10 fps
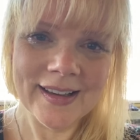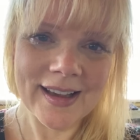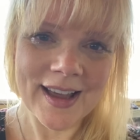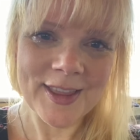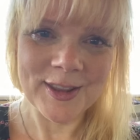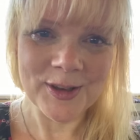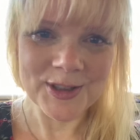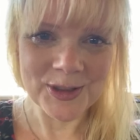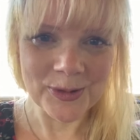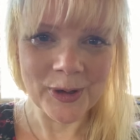I think
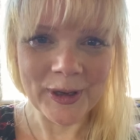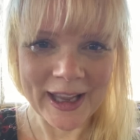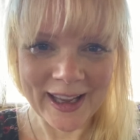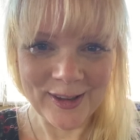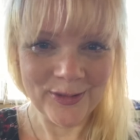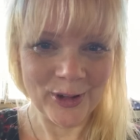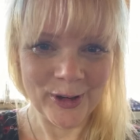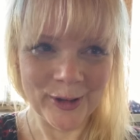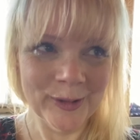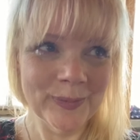there's a road ahead
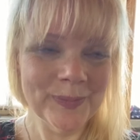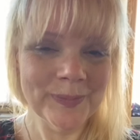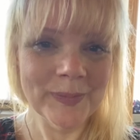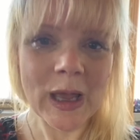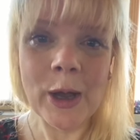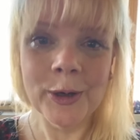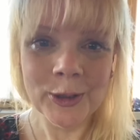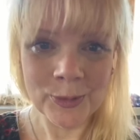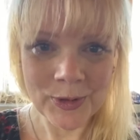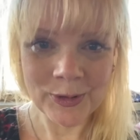for our
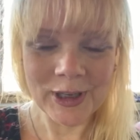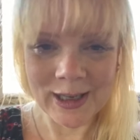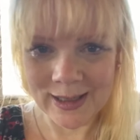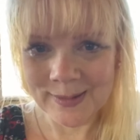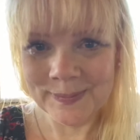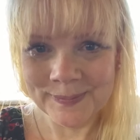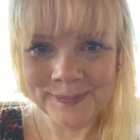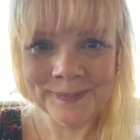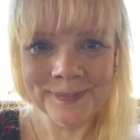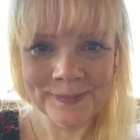community,
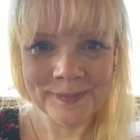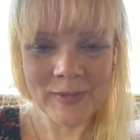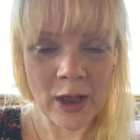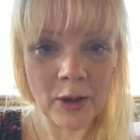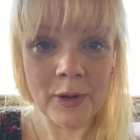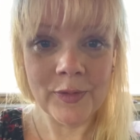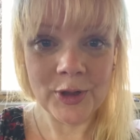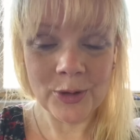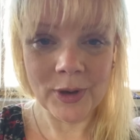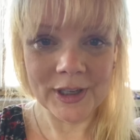however
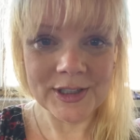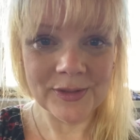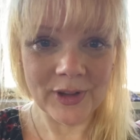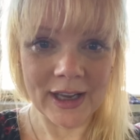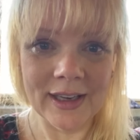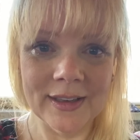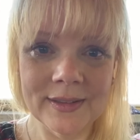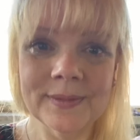you want to define it.